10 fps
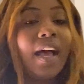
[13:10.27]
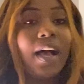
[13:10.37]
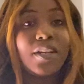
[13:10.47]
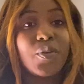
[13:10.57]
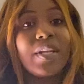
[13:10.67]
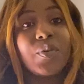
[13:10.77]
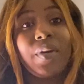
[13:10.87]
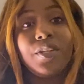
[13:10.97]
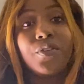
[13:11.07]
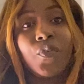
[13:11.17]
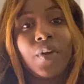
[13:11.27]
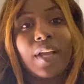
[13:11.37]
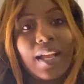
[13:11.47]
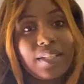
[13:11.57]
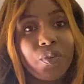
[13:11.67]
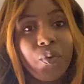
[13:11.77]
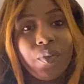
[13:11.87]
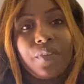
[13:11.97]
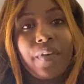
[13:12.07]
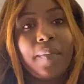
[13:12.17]
a 2022 forecast, they're
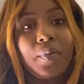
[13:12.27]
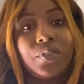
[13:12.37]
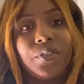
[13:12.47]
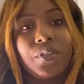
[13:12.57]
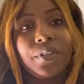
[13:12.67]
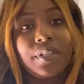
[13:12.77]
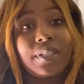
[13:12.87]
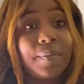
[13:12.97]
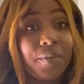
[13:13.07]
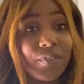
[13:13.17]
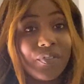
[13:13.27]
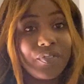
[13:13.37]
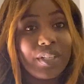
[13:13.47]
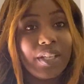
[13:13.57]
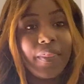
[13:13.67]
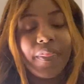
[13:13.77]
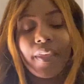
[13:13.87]
only available till December 15th.